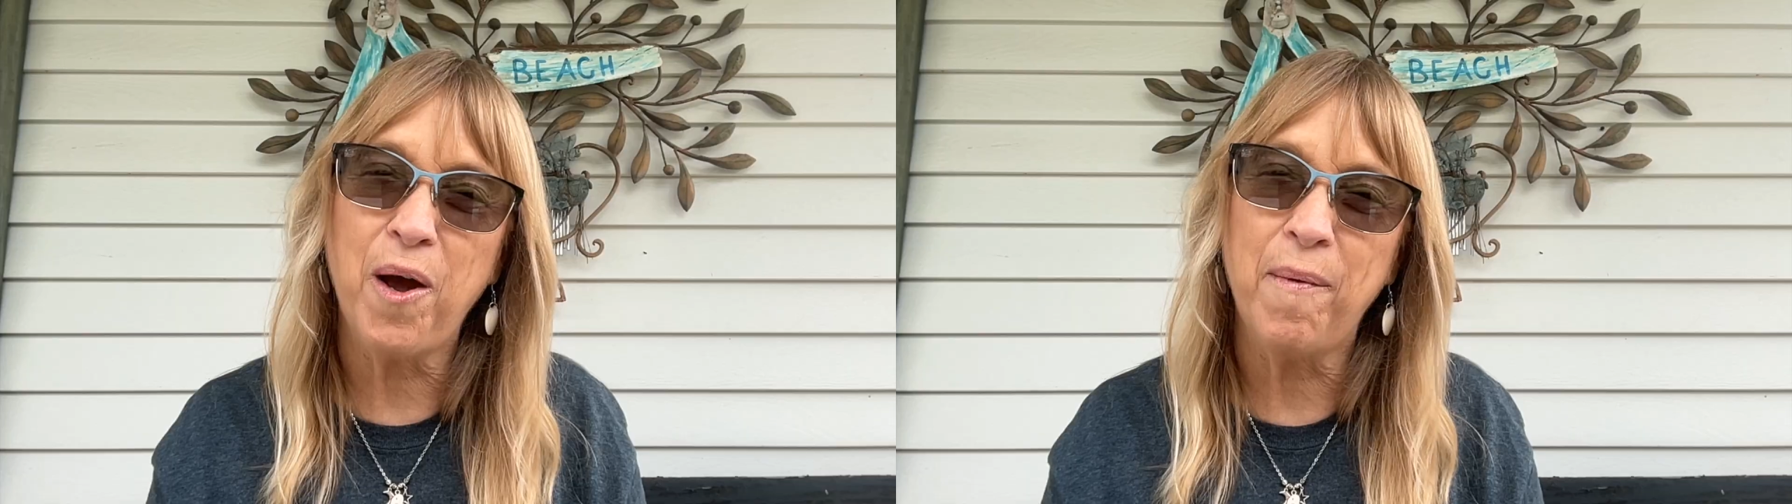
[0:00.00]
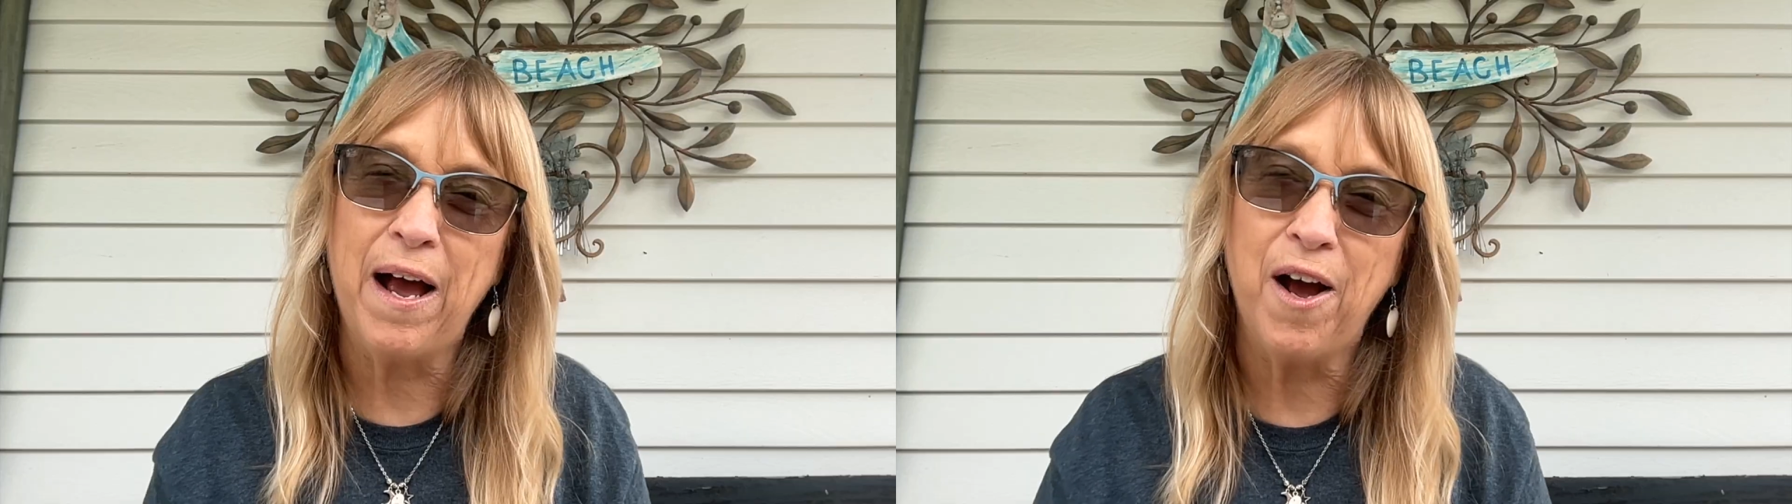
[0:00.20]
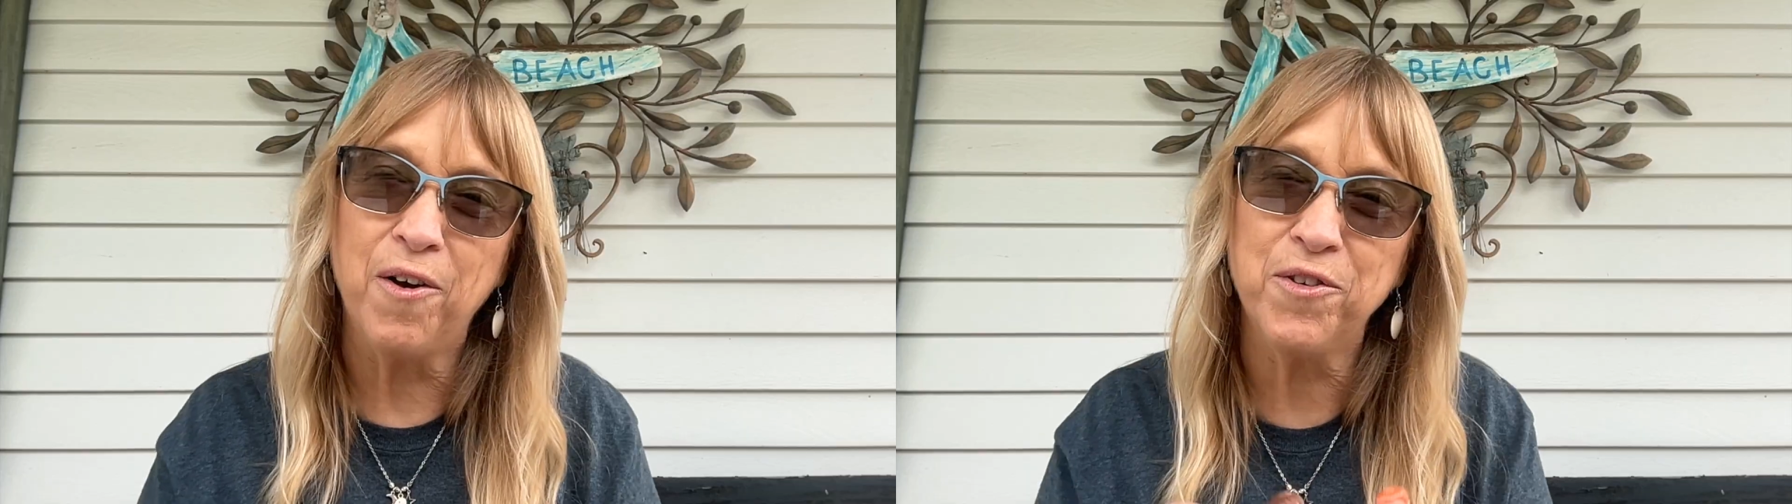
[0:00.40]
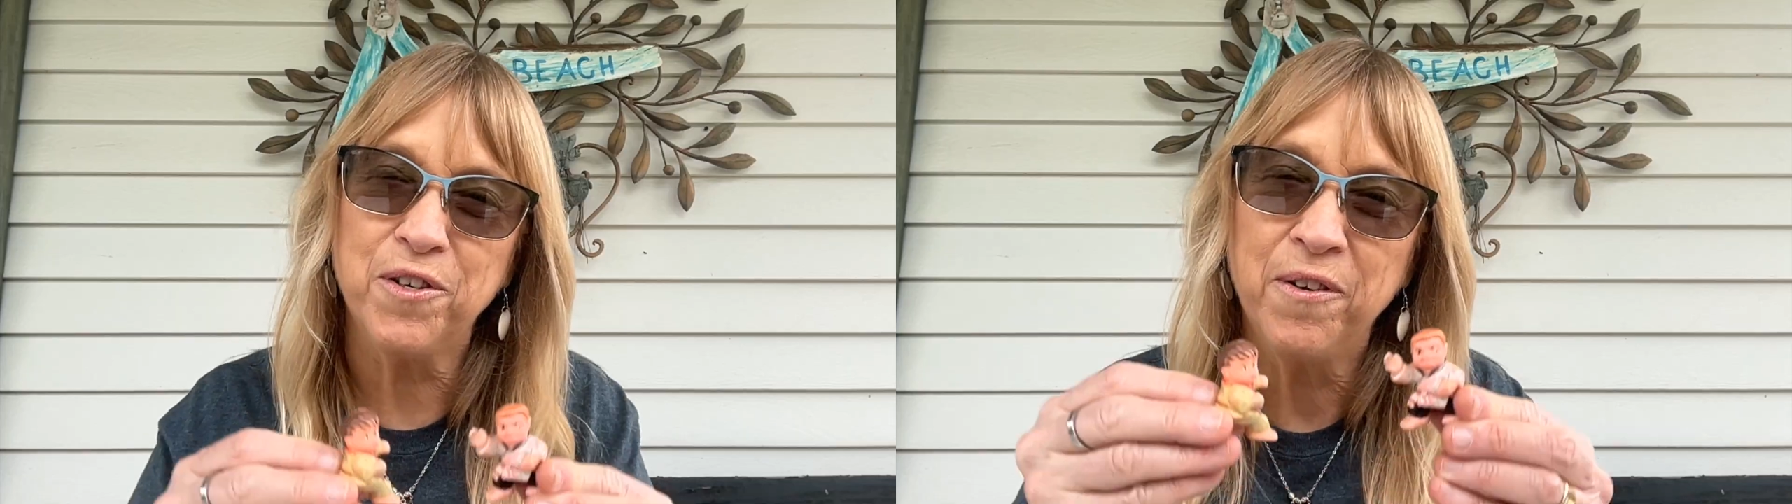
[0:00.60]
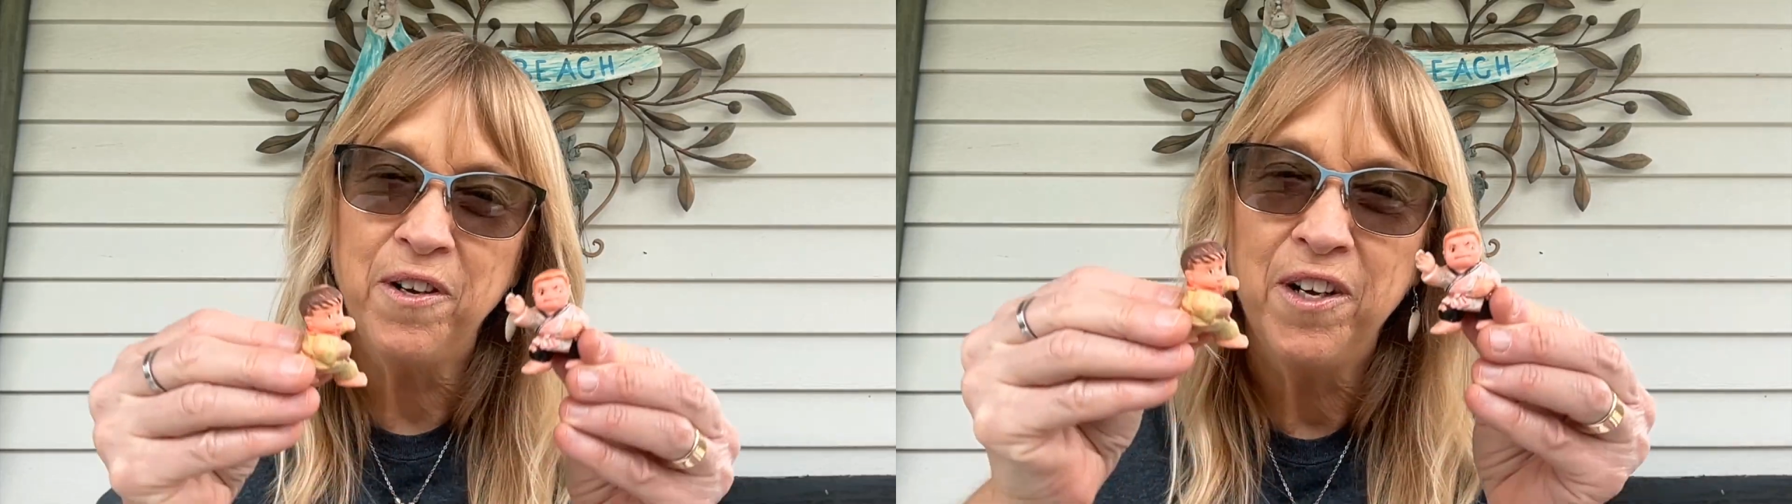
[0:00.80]
about
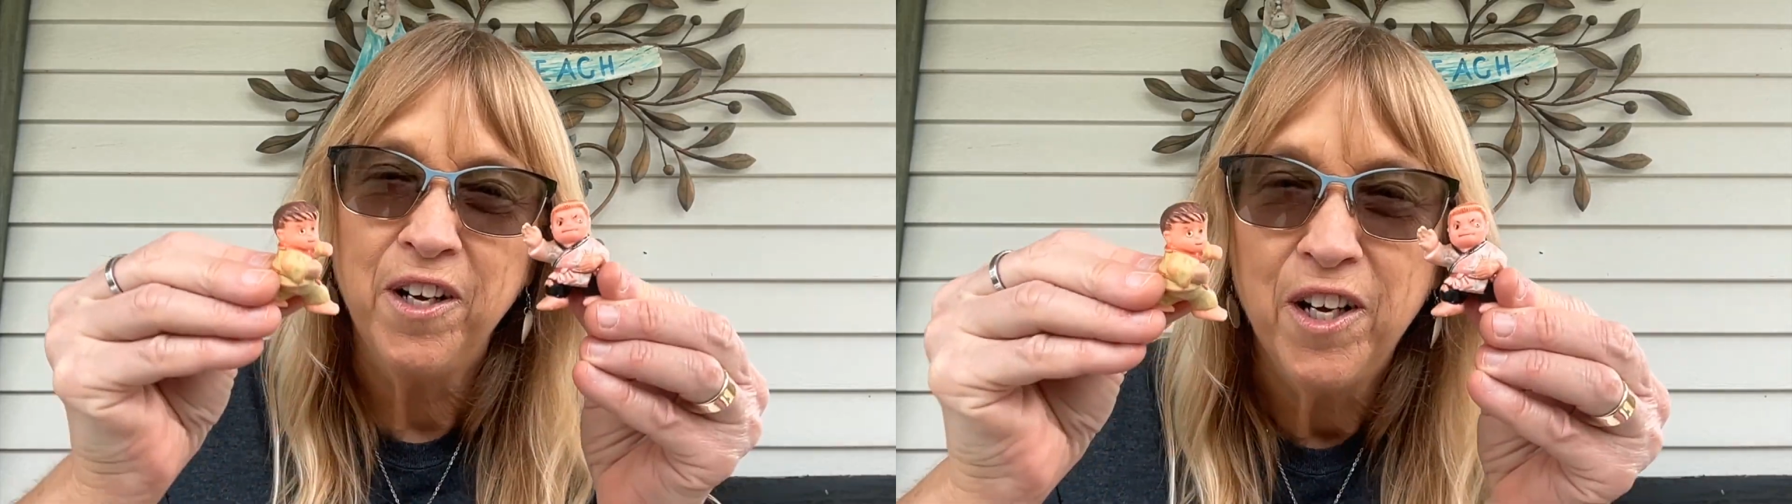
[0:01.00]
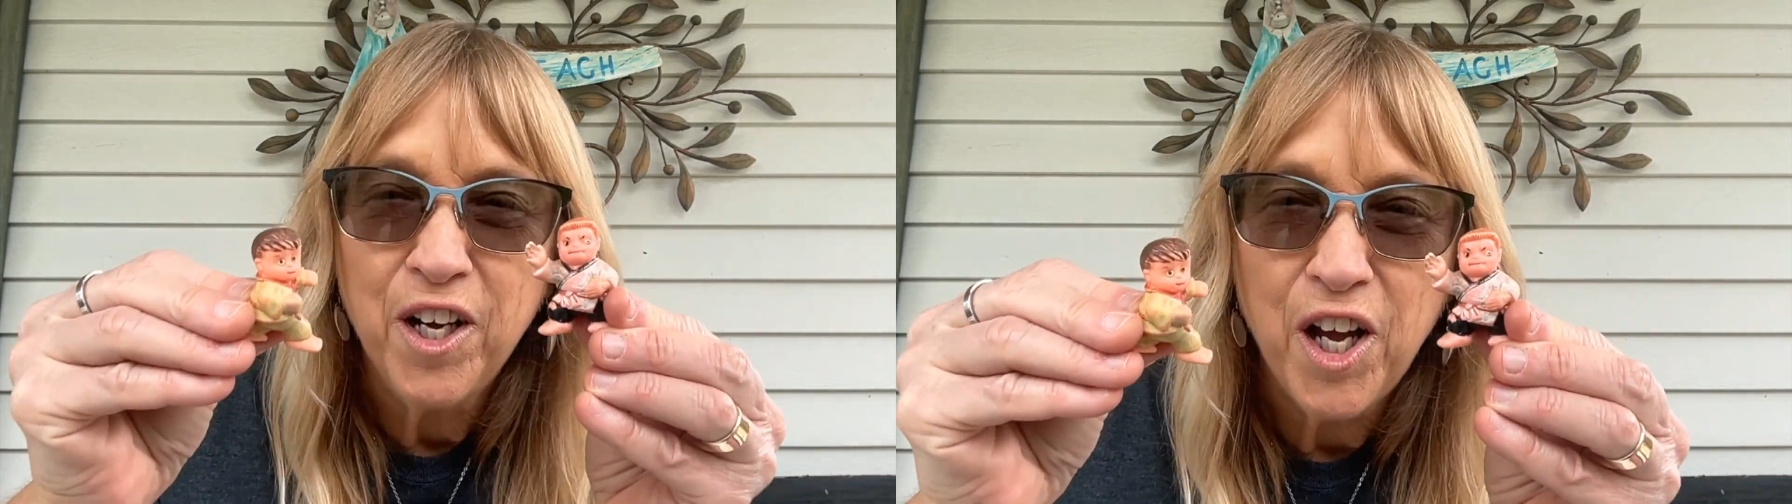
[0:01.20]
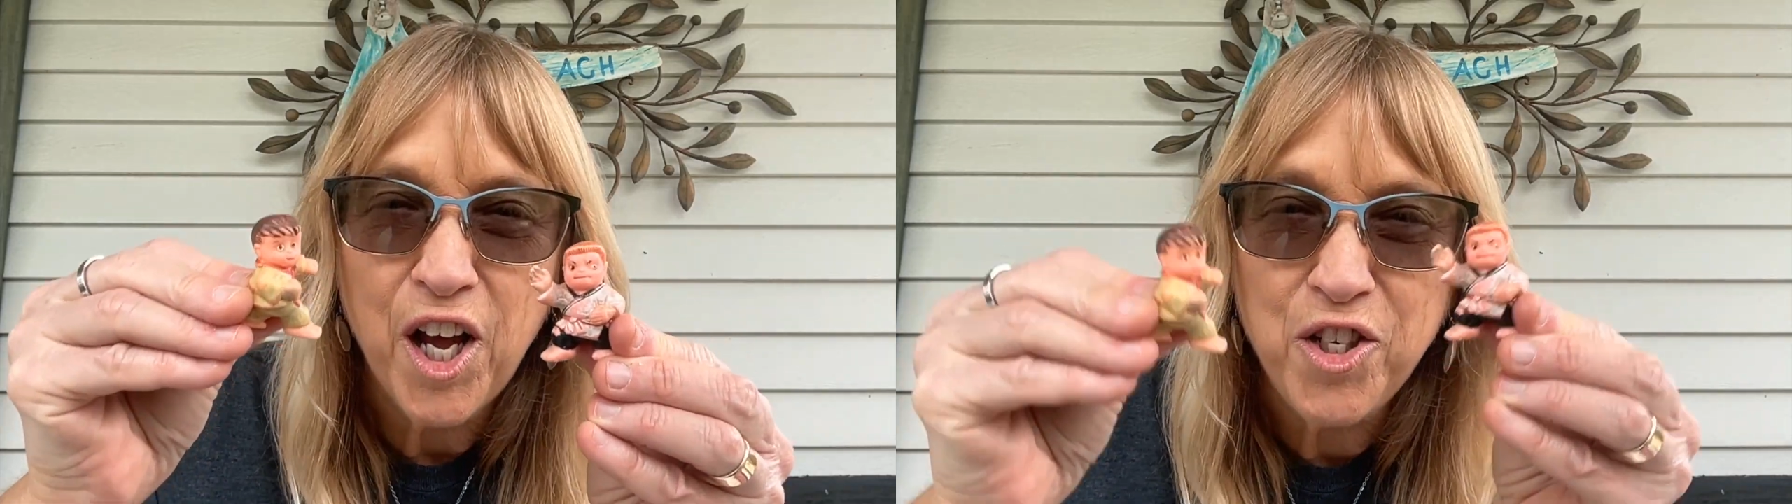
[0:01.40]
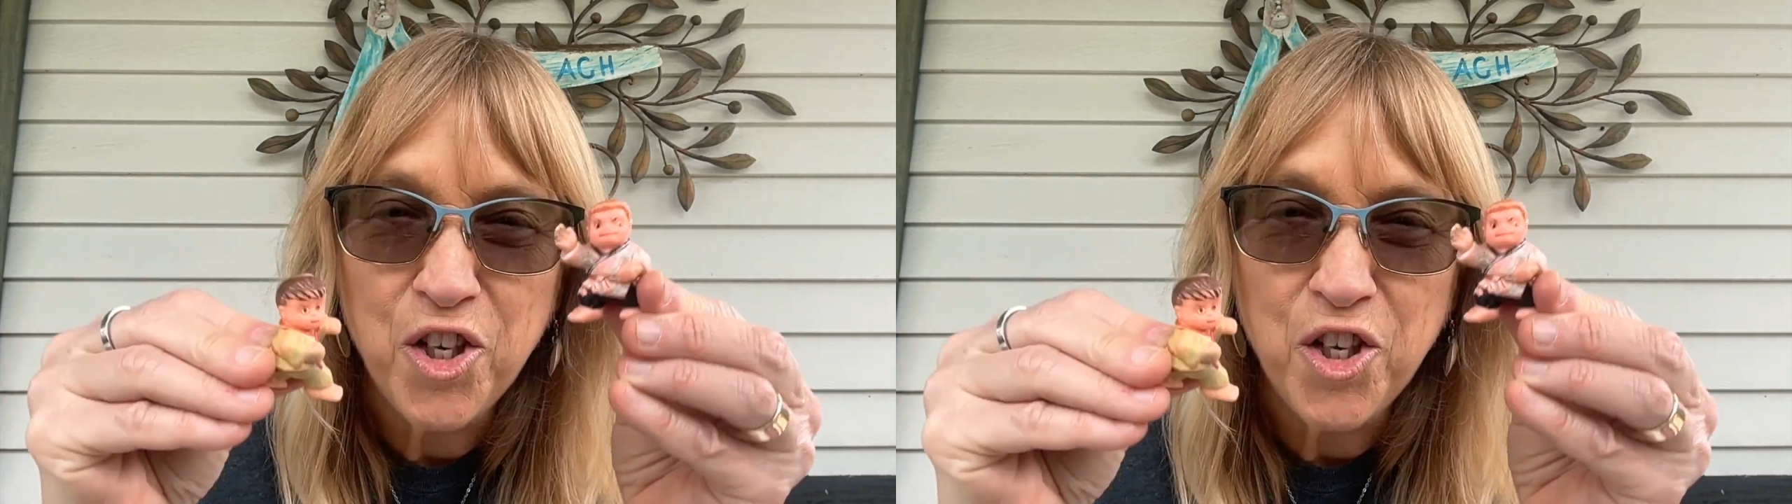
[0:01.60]
a